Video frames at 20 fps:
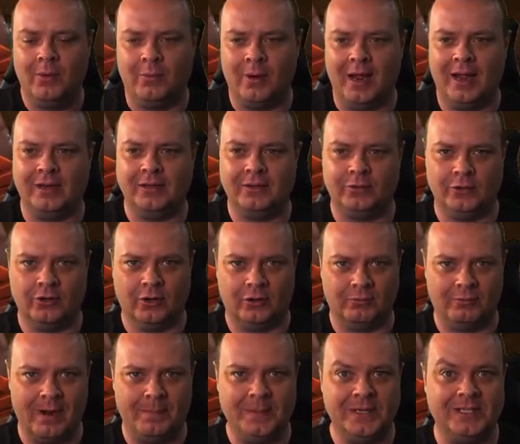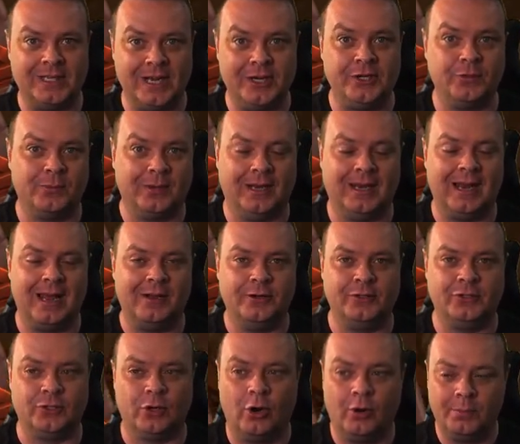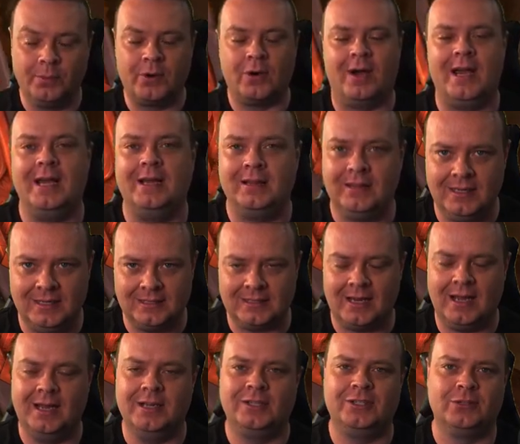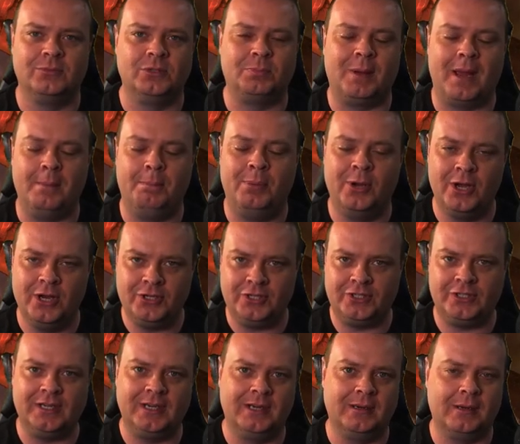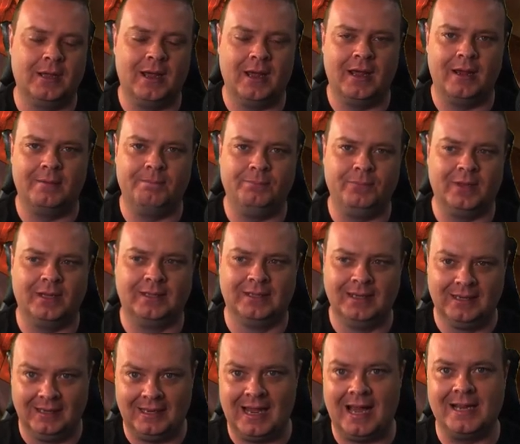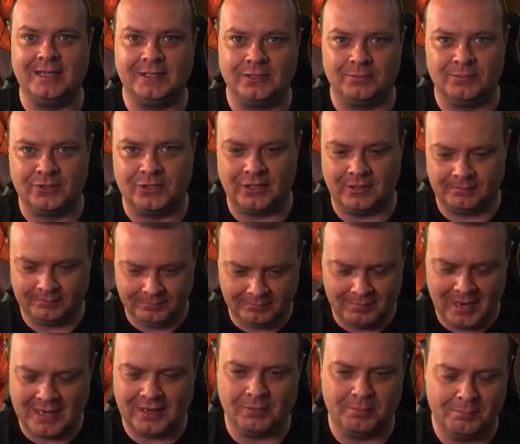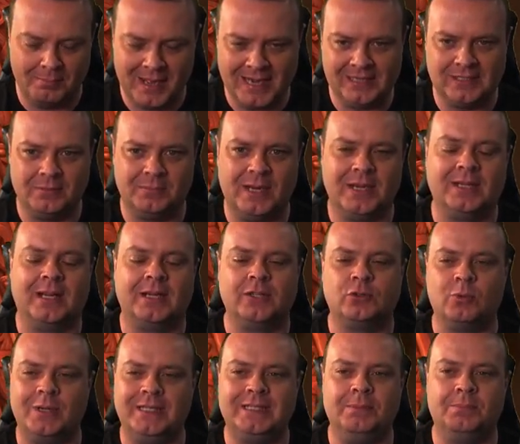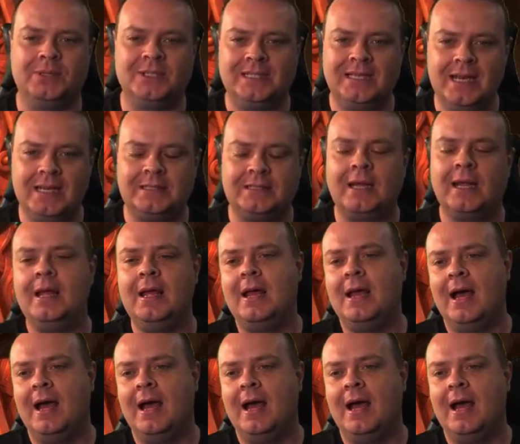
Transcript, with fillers: where your reputation will allow you to upgrade these items by purchasing um, little items that make them better by like 20%.